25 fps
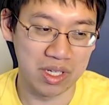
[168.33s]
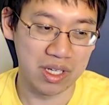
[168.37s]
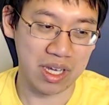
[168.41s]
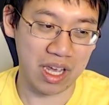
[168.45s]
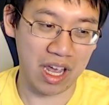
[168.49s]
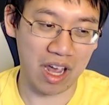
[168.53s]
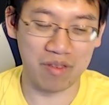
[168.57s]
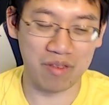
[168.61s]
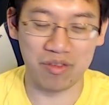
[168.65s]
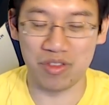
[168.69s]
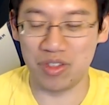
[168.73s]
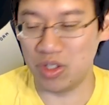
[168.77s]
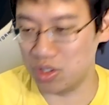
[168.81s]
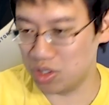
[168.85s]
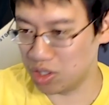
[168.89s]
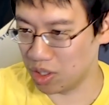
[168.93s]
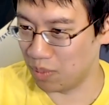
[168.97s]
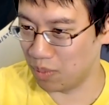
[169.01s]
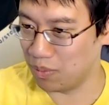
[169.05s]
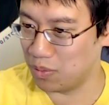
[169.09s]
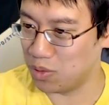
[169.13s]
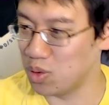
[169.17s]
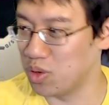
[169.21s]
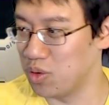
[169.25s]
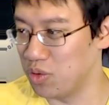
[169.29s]
after you
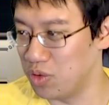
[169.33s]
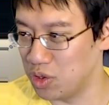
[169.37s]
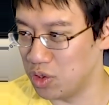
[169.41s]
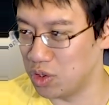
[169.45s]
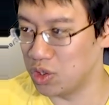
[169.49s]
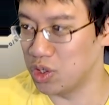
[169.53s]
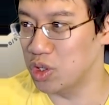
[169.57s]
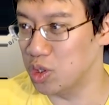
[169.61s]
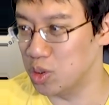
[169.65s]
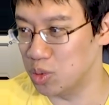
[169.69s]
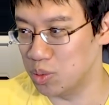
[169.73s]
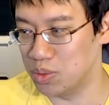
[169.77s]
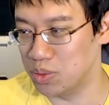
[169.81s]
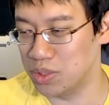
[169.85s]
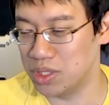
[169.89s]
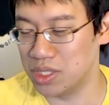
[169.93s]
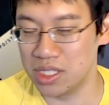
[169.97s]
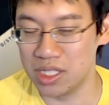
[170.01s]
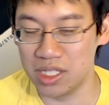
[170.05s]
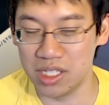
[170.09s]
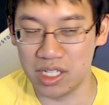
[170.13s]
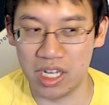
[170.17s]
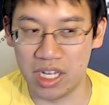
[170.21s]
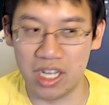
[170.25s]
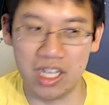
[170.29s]
jump through a few hoops,
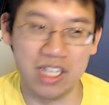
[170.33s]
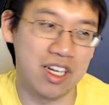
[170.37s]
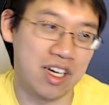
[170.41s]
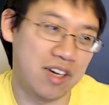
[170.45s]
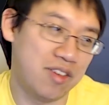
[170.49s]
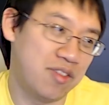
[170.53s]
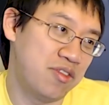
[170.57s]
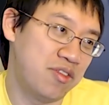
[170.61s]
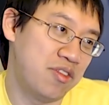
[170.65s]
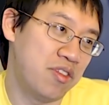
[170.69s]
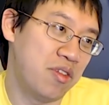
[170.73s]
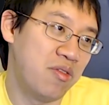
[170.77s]
enough